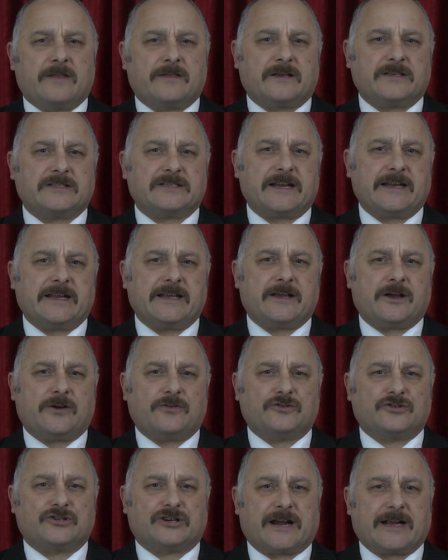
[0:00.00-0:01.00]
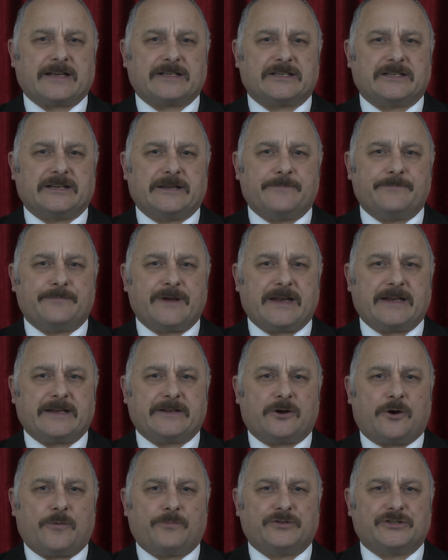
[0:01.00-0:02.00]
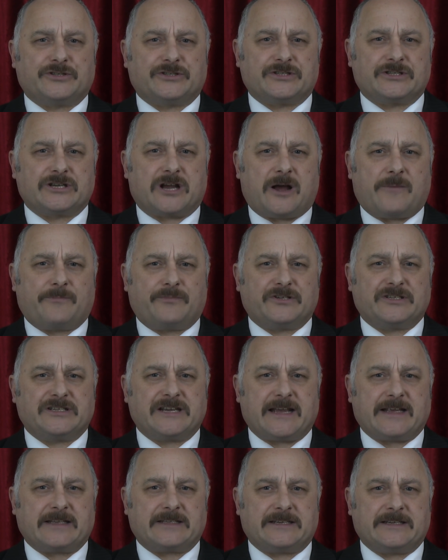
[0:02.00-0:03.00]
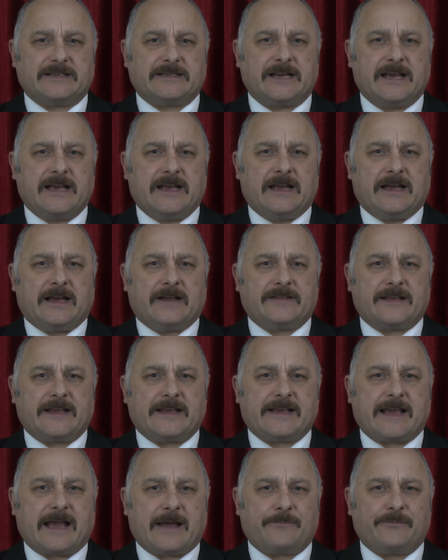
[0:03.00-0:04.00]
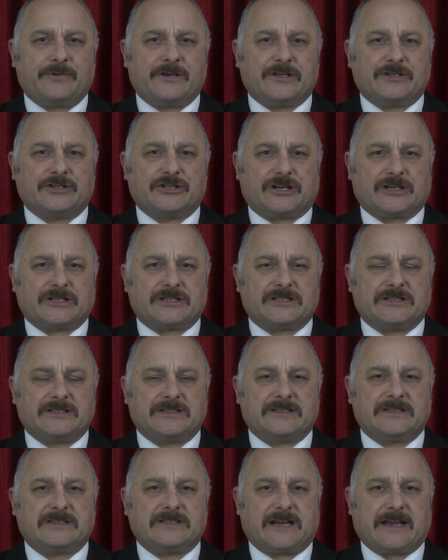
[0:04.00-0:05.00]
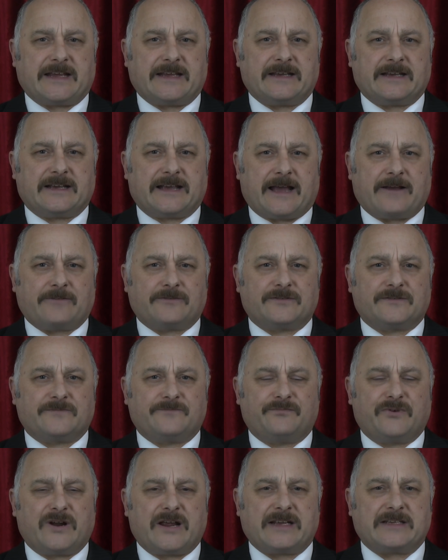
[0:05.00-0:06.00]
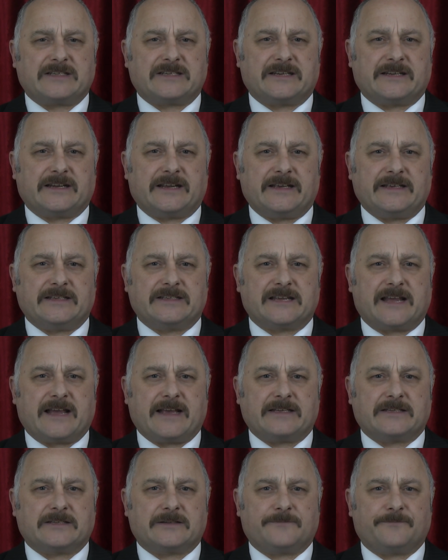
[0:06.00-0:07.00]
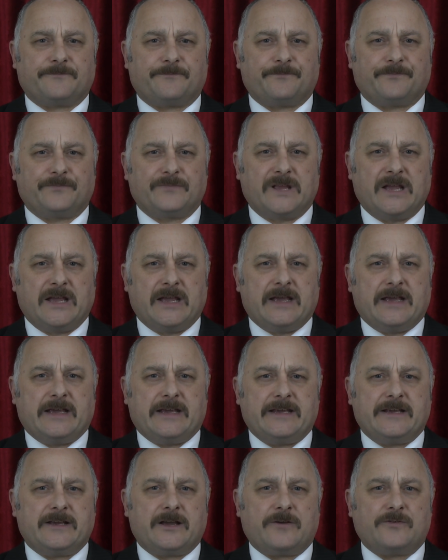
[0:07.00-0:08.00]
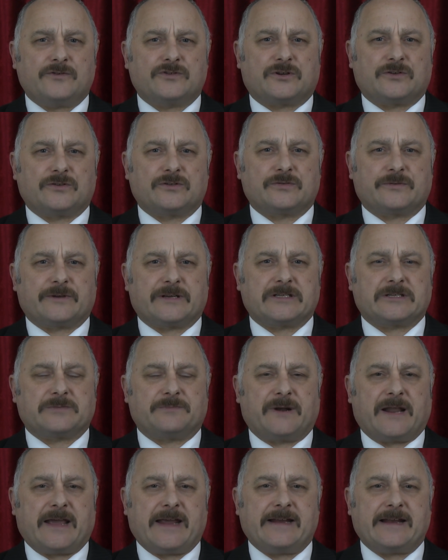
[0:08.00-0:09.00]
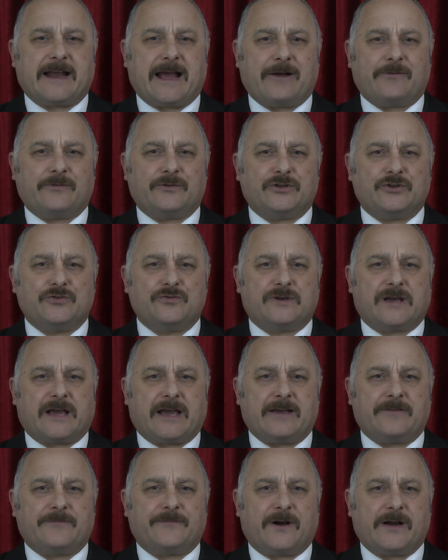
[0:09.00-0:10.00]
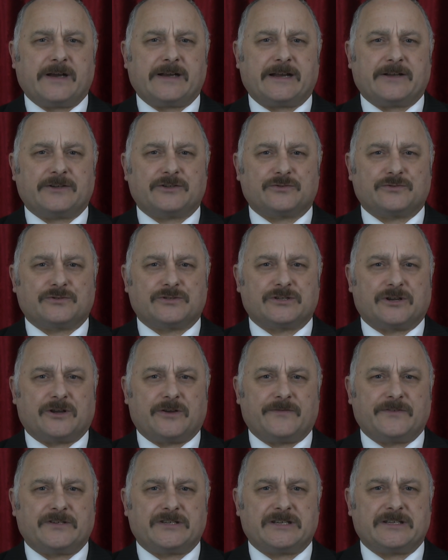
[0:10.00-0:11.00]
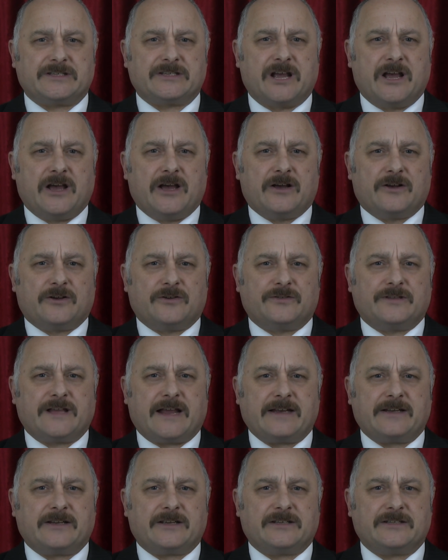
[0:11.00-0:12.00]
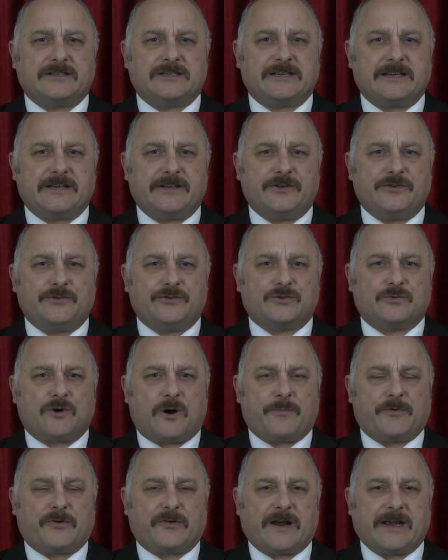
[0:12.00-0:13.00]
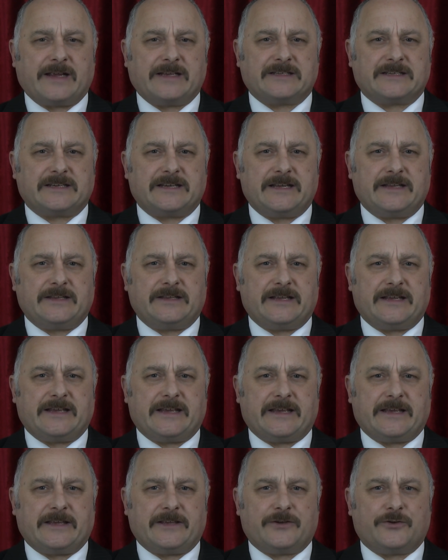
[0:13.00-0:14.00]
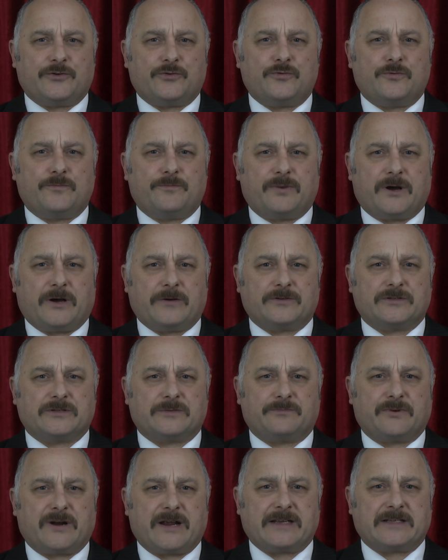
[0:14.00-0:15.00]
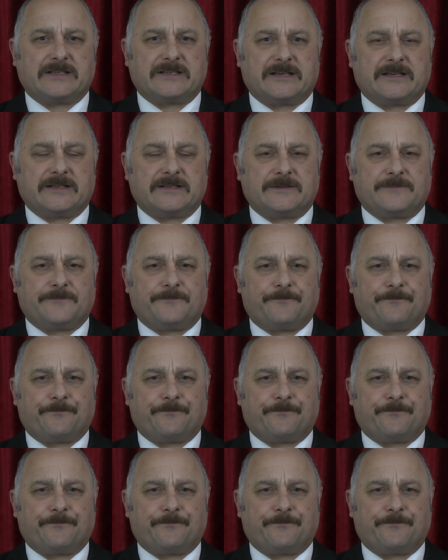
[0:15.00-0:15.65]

Thus, any contracts and embedded options are protected and they can be adjusted to take account of Brexit, he says. He goes on to explain how UK financial services could then continue to operate in the EU post-Brexit.